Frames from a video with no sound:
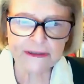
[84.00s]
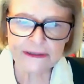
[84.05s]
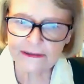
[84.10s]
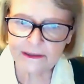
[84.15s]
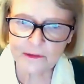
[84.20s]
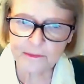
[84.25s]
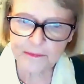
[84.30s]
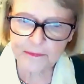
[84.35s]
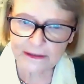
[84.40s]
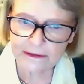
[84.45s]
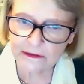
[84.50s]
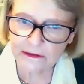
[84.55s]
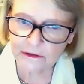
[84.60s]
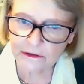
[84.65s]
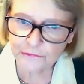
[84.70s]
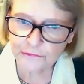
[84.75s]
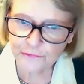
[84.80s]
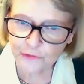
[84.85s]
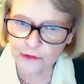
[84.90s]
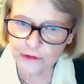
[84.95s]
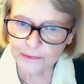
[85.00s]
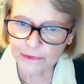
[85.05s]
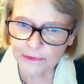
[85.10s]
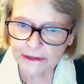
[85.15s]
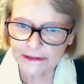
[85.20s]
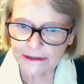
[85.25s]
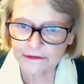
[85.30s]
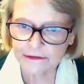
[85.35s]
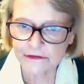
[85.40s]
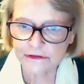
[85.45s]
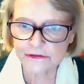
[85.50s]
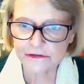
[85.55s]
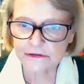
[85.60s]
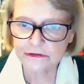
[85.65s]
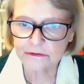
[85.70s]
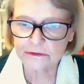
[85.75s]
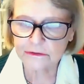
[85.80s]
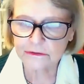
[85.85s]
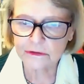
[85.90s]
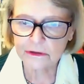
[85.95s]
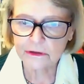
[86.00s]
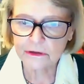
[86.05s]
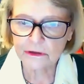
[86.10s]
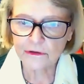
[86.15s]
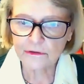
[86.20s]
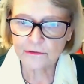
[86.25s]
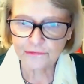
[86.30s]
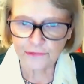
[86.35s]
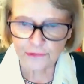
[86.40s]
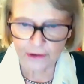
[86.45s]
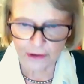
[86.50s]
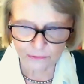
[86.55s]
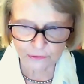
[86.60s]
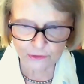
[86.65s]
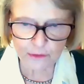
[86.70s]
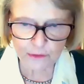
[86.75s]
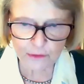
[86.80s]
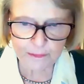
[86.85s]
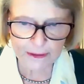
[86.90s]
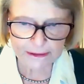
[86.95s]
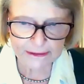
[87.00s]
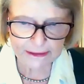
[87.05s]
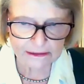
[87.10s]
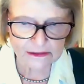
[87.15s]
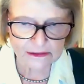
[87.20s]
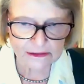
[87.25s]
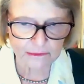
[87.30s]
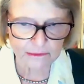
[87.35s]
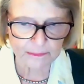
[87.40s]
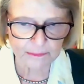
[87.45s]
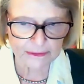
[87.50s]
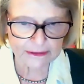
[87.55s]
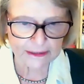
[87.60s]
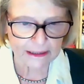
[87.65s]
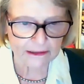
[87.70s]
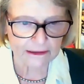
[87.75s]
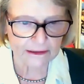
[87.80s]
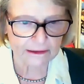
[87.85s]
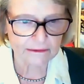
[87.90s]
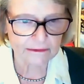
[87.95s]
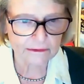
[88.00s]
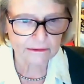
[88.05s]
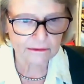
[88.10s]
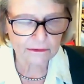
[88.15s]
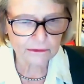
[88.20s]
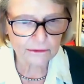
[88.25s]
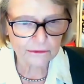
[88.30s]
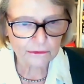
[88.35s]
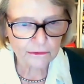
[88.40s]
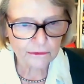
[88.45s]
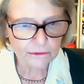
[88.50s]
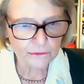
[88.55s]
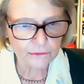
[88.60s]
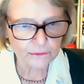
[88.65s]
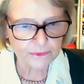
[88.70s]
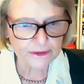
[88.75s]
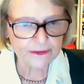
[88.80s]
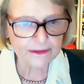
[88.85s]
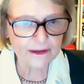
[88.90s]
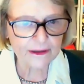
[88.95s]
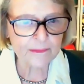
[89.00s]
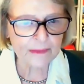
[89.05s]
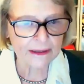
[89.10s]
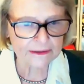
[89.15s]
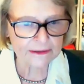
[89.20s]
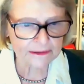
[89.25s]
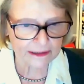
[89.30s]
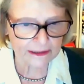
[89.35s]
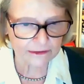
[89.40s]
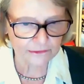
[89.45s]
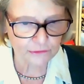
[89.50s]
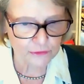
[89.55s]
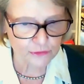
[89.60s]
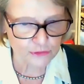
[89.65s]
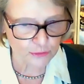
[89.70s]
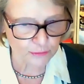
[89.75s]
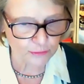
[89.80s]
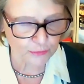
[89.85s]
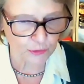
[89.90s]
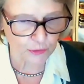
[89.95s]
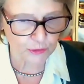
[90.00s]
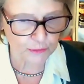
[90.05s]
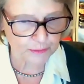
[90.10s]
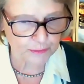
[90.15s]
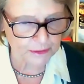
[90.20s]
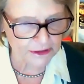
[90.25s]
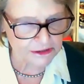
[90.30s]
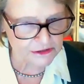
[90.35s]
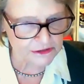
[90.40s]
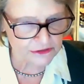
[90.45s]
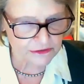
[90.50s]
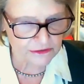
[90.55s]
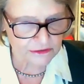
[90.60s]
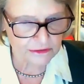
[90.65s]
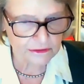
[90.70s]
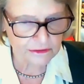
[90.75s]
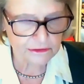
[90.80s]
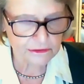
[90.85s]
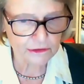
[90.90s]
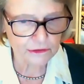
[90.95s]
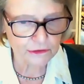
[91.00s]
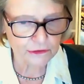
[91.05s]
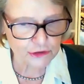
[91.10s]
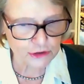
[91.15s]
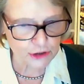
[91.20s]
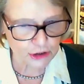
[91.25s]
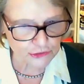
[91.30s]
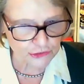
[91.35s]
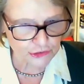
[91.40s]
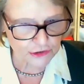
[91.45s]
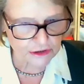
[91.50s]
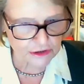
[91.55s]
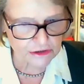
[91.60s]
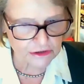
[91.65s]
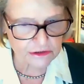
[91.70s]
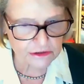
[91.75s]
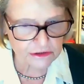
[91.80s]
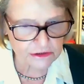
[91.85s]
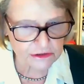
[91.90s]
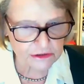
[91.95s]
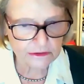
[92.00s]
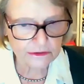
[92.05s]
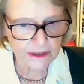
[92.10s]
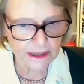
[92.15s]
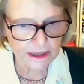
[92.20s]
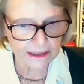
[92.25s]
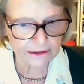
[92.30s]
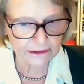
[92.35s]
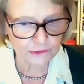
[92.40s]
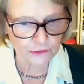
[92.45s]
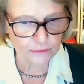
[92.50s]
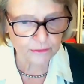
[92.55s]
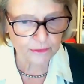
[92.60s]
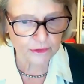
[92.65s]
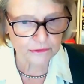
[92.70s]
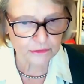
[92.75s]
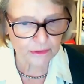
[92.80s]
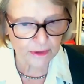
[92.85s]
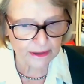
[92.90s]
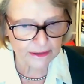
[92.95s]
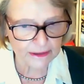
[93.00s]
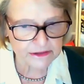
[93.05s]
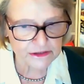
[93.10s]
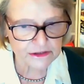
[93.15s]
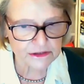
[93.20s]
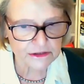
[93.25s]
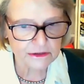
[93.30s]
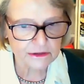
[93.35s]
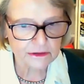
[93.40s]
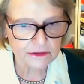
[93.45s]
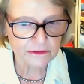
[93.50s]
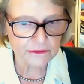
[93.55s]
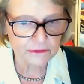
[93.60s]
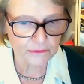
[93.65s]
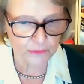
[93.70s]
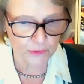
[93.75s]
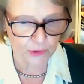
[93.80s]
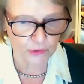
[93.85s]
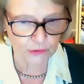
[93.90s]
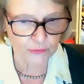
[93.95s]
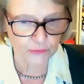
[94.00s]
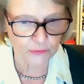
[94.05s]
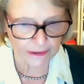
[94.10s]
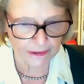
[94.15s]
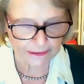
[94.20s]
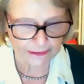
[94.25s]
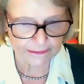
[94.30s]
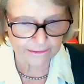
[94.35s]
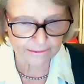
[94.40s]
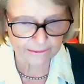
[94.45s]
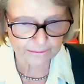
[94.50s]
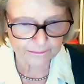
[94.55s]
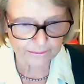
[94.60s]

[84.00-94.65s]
independent former leaders founded by Nelson Mandela with a mandate to support peace, justice, and human rights worldwide.